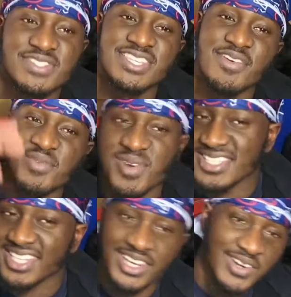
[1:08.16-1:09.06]
Seven
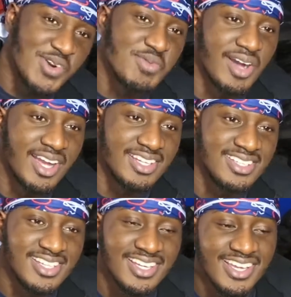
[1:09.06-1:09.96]
months later go
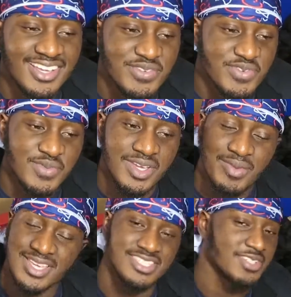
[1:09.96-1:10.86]
by. You feel me? I
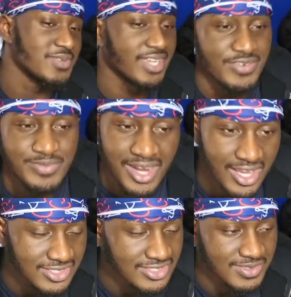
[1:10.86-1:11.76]
might see him again from
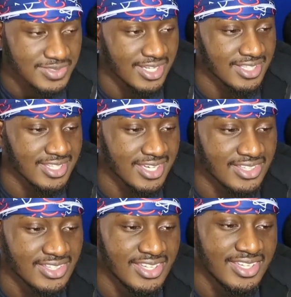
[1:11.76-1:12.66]
college or some shit like
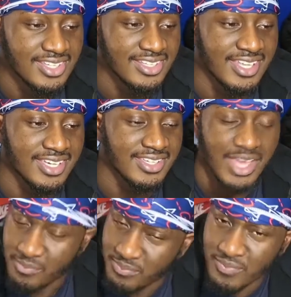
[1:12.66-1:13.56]
that. Like,
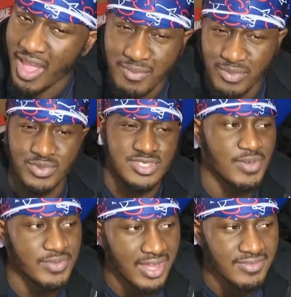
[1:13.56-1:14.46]
not people would
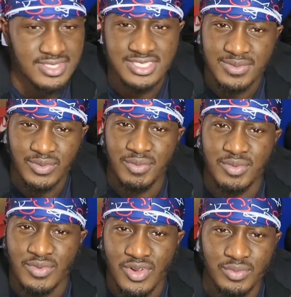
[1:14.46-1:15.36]
tell me, not even just him, don't get
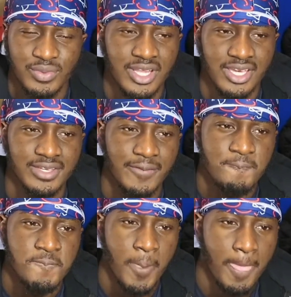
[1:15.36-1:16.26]
me wrong, but, like,
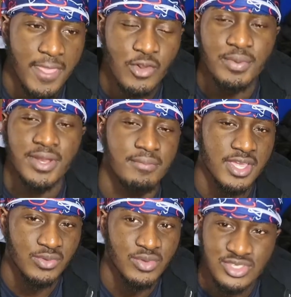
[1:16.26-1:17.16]
he would be the
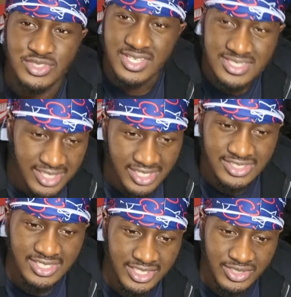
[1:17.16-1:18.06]
main one stressing that
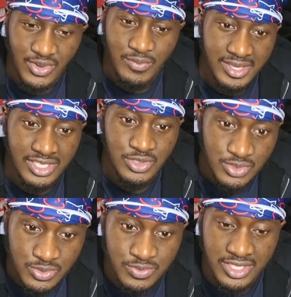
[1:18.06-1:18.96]
shit, like, yo, make a
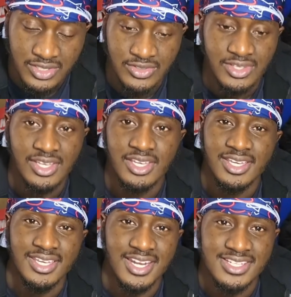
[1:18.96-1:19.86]
YouTube channel.
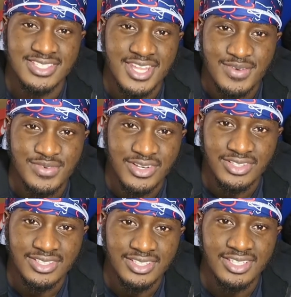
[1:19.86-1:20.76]
And I just
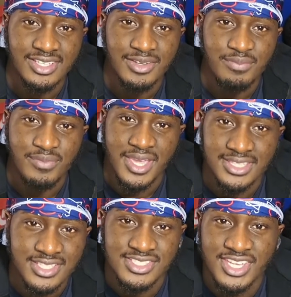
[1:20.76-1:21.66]
never
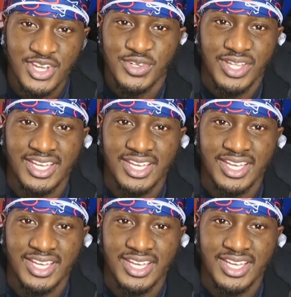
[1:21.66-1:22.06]
made the channel.